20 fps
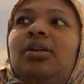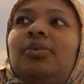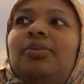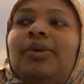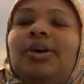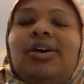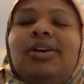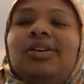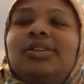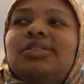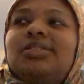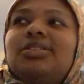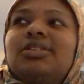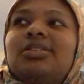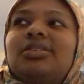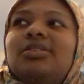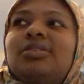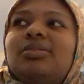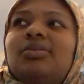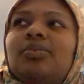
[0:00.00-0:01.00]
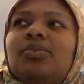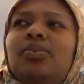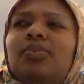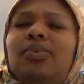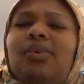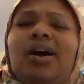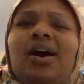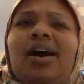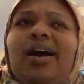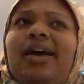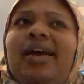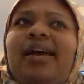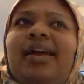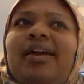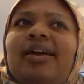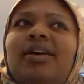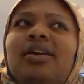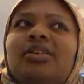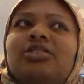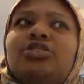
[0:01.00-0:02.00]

what? Why?